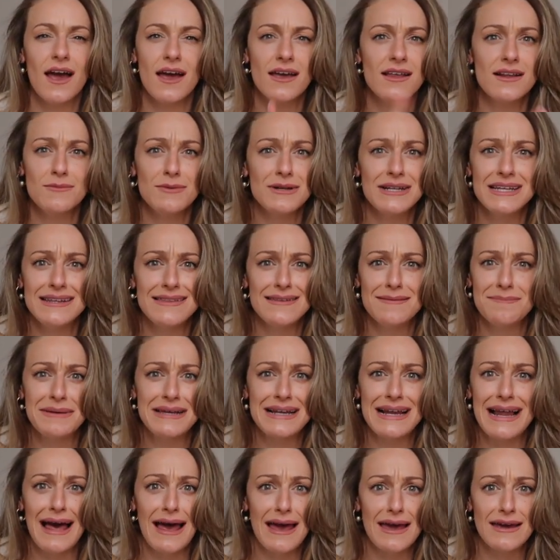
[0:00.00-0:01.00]
It will either
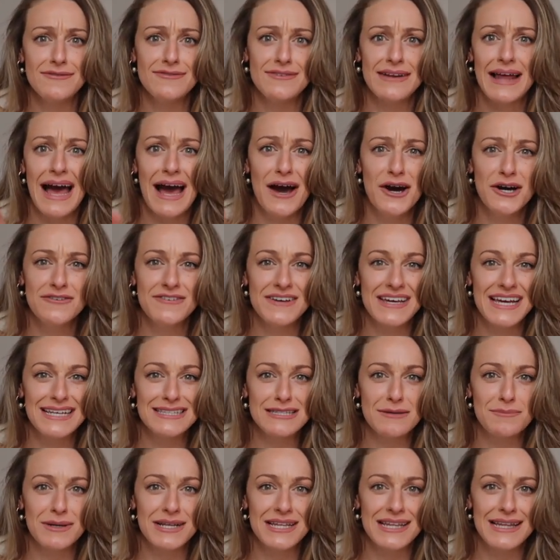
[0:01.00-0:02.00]
be live now, if it
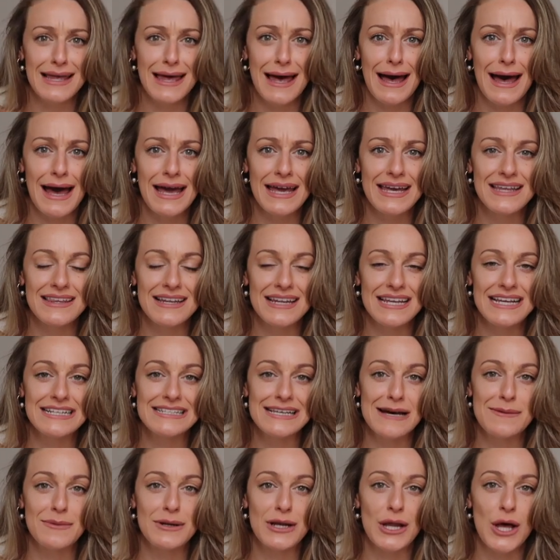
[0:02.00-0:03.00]
is, up in the eye in the link
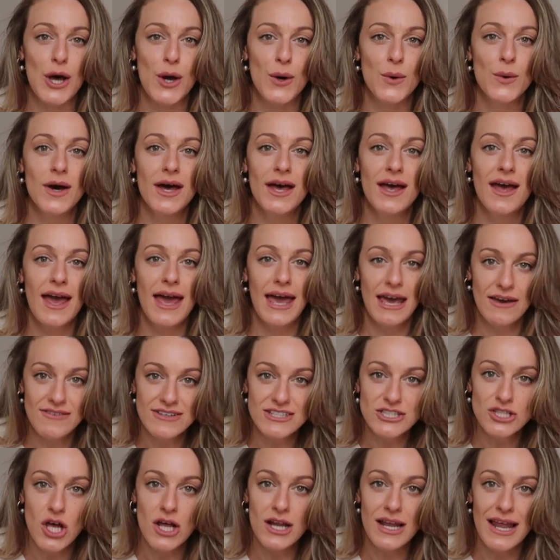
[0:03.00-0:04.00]
down below. If
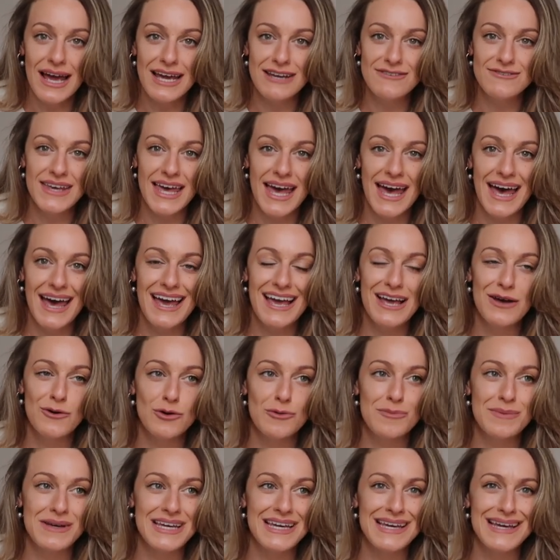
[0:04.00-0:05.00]
it's not live yet, it
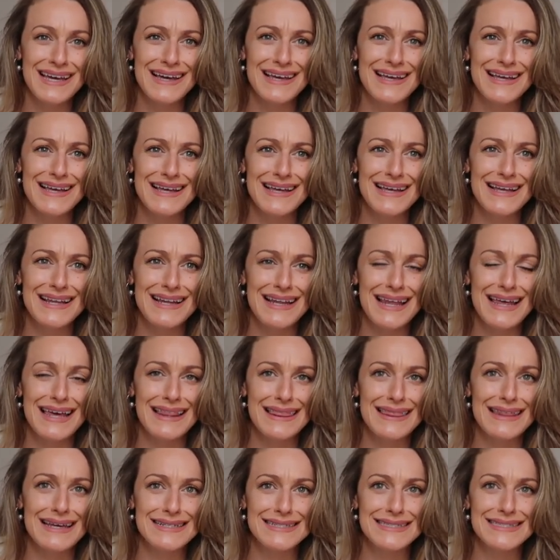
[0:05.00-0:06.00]
will be
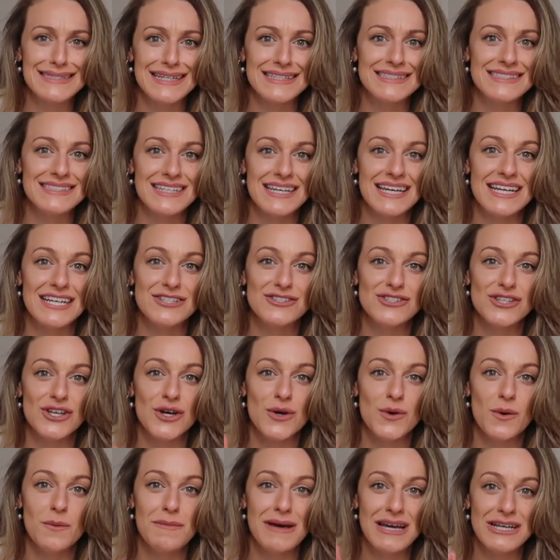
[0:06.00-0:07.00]
like this Sunday,
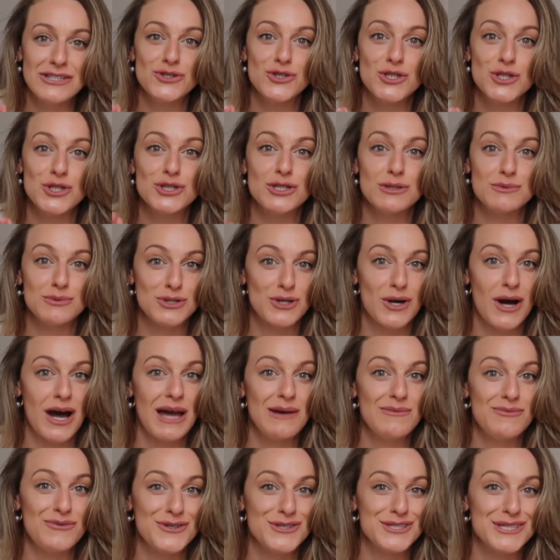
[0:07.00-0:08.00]
so make sure you
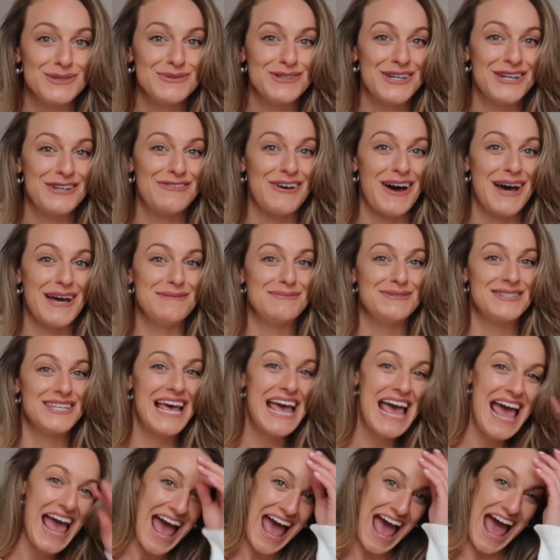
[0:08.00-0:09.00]
subscribe for some good vibes
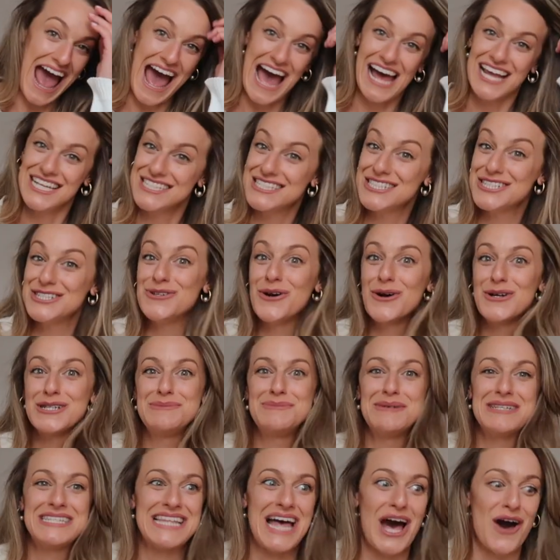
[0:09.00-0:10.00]
and not
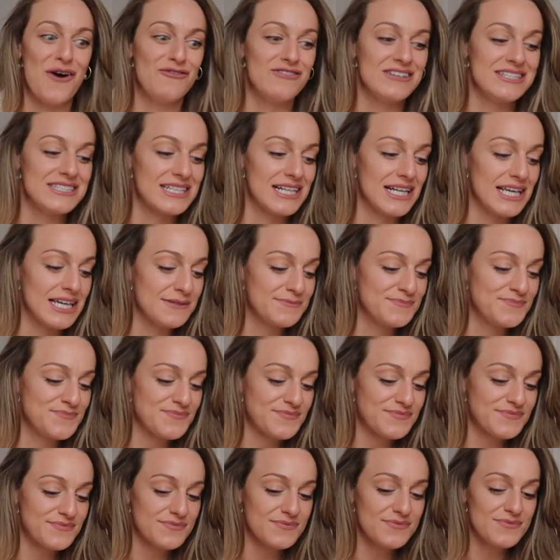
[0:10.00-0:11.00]
to miss that, obviously.
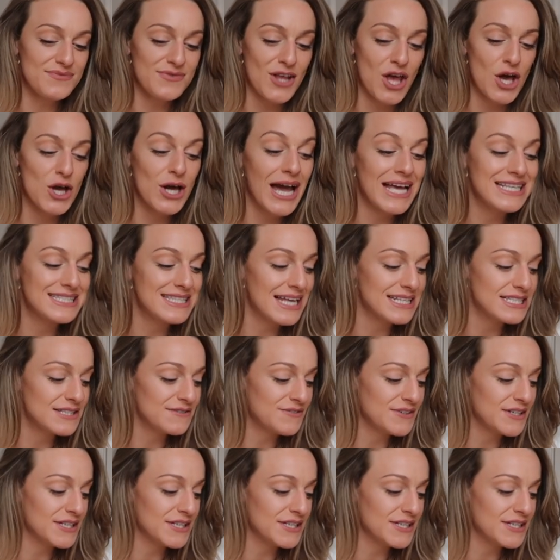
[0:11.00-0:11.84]
Okay, so that's the